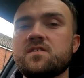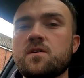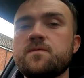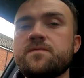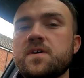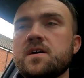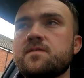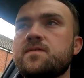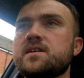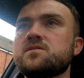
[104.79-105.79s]
So
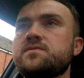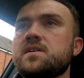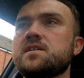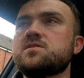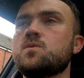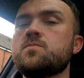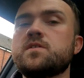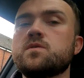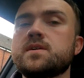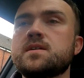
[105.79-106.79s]
first things first, we'll be
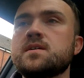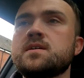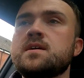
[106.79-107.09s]
doing